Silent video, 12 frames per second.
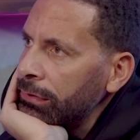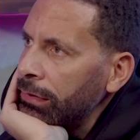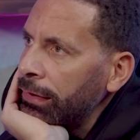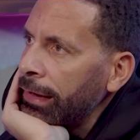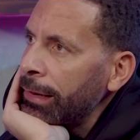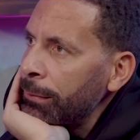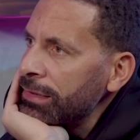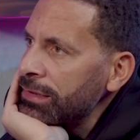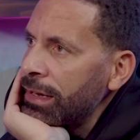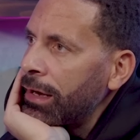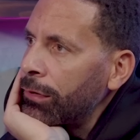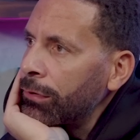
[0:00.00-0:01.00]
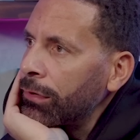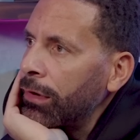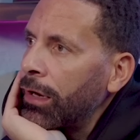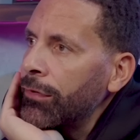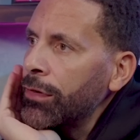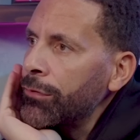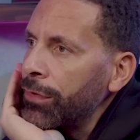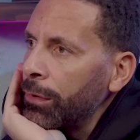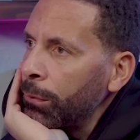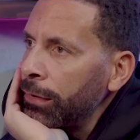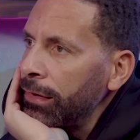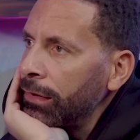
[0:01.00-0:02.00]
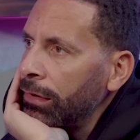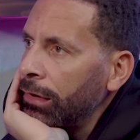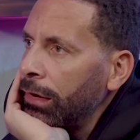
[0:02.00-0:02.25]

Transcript: the game is now. I don't think we.